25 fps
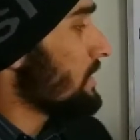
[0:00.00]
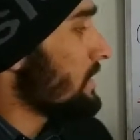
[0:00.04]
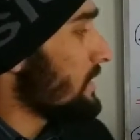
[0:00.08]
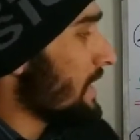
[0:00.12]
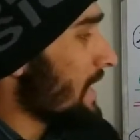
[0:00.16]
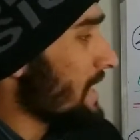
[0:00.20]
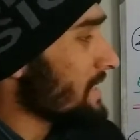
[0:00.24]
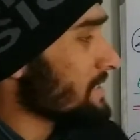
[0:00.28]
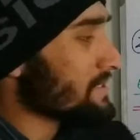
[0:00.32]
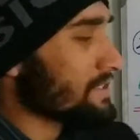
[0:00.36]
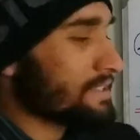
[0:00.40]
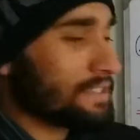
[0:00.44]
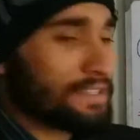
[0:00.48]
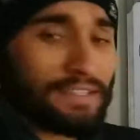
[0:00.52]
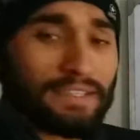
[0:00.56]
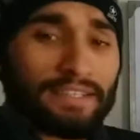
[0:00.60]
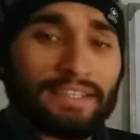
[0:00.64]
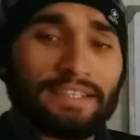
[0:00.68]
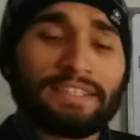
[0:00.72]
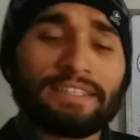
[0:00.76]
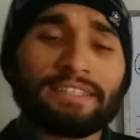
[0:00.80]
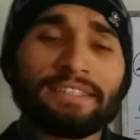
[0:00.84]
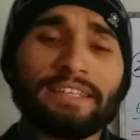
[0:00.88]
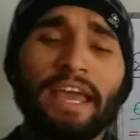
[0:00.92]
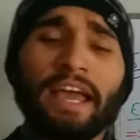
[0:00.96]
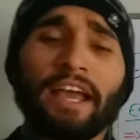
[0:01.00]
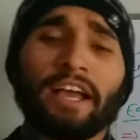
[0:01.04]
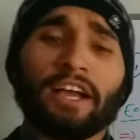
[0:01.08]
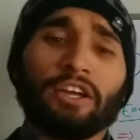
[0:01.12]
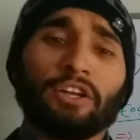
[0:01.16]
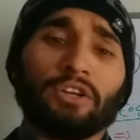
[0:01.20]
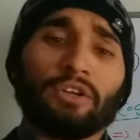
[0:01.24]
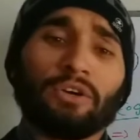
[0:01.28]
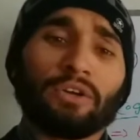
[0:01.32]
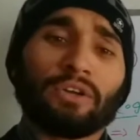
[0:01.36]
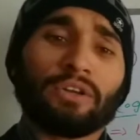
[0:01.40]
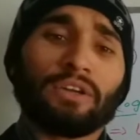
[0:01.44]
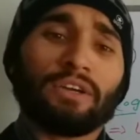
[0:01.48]
let's take a
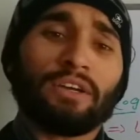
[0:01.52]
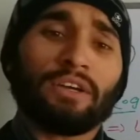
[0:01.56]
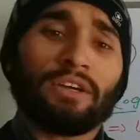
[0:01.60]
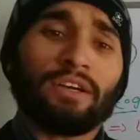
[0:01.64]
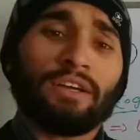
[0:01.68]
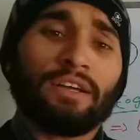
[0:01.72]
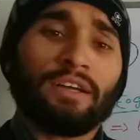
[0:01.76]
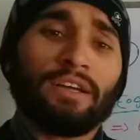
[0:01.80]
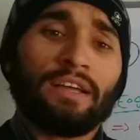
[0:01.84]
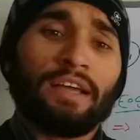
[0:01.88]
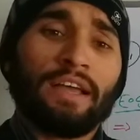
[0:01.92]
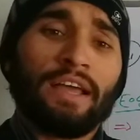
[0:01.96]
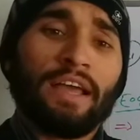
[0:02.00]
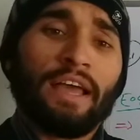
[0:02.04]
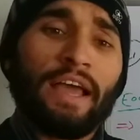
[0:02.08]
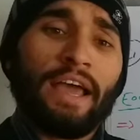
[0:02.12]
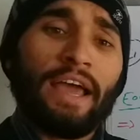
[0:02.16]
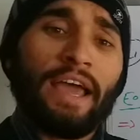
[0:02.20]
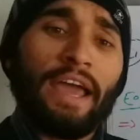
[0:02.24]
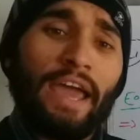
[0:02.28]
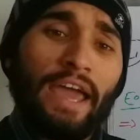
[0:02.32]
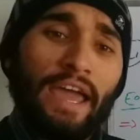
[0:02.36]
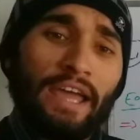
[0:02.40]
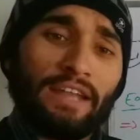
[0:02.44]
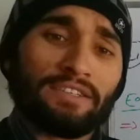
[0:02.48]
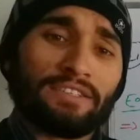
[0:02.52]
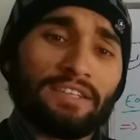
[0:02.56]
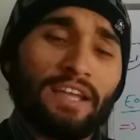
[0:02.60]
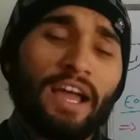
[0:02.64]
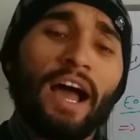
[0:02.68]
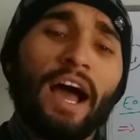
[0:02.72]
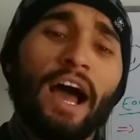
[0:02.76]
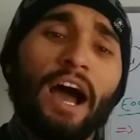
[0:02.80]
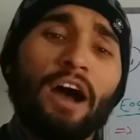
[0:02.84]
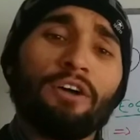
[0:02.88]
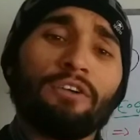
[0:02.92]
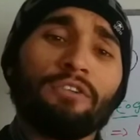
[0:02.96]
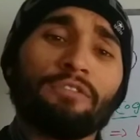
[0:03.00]
look at
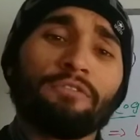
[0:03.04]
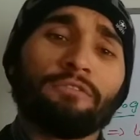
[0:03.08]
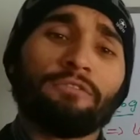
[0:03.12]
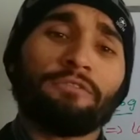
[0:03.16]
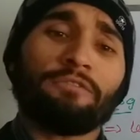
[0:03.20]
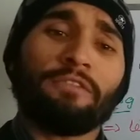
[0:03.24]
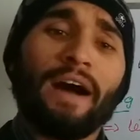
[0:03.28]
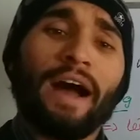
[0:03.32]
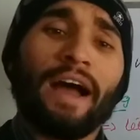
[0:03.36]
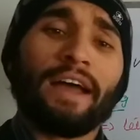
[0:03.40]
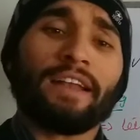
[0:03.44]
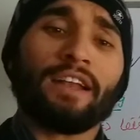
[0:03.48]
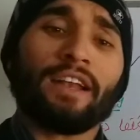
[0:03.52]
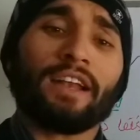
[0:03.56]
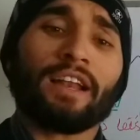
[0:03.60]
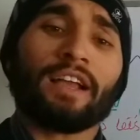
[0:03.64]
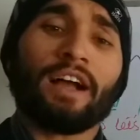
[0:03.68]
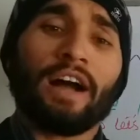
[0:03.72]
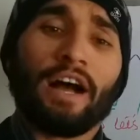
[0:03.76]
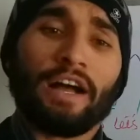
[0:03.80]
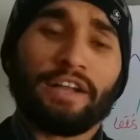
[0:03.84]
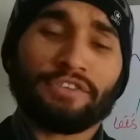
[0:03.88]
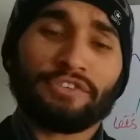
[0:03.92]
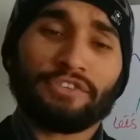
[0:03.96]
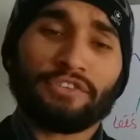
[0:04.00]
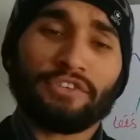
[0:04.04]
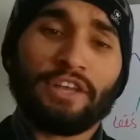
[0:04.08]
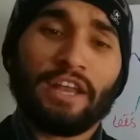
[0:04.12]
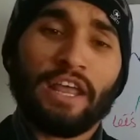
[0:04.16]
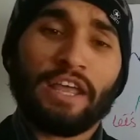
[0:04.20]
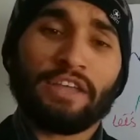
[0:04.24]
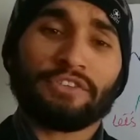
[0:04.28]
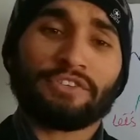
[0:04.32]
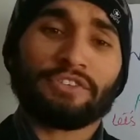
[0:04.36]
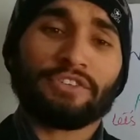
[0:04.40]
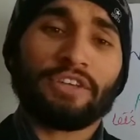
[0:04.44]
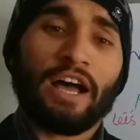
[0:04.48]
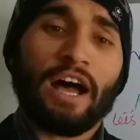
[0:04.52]
how final
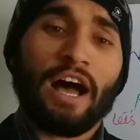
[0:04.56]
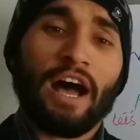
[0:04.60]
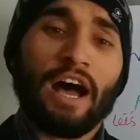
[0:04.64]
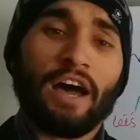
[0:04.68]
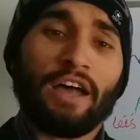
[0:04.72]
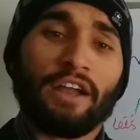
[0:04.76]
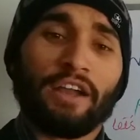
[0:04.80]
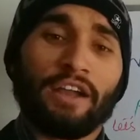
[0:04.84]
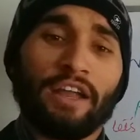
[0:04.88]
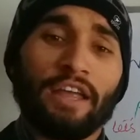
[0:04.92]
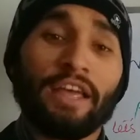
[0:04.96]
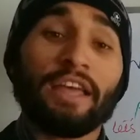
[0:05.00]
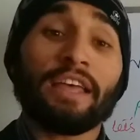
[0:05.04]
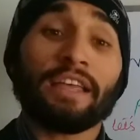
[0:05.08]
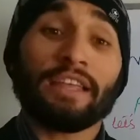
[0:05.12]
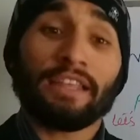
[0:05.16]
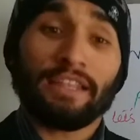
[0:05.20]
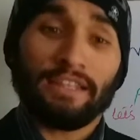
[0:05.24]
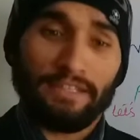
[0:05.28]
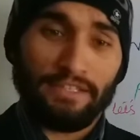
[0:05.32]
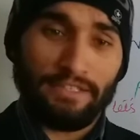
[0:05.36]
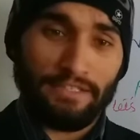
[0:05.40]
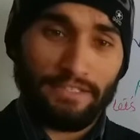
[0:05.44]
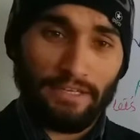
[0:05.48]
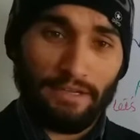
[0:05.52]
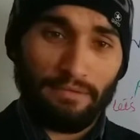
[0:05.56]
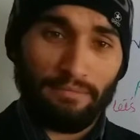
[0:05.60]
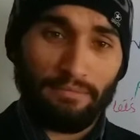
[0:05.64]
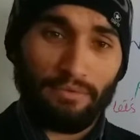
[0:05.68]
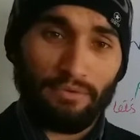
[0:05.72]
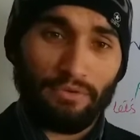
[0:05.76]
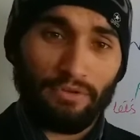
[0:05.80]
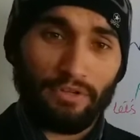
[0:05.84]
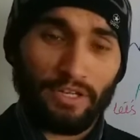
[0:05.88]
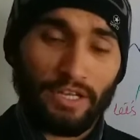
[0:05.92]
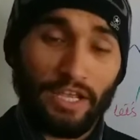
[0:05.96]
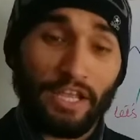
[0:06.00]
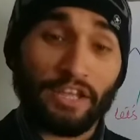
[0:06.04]
consonants are
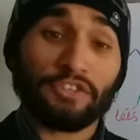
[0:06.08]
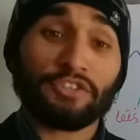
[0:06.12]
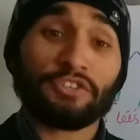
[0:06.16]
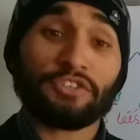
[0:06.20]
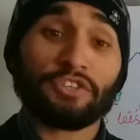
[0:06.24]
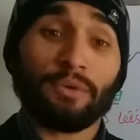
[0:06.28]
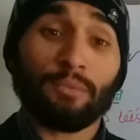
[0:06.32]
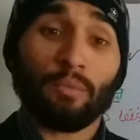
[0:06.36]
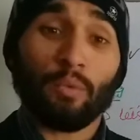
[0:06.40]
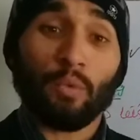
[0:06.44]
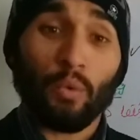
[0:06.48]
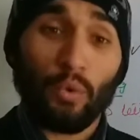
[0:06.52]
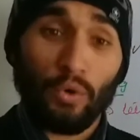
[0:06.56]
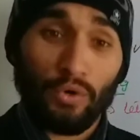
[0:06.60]
double in some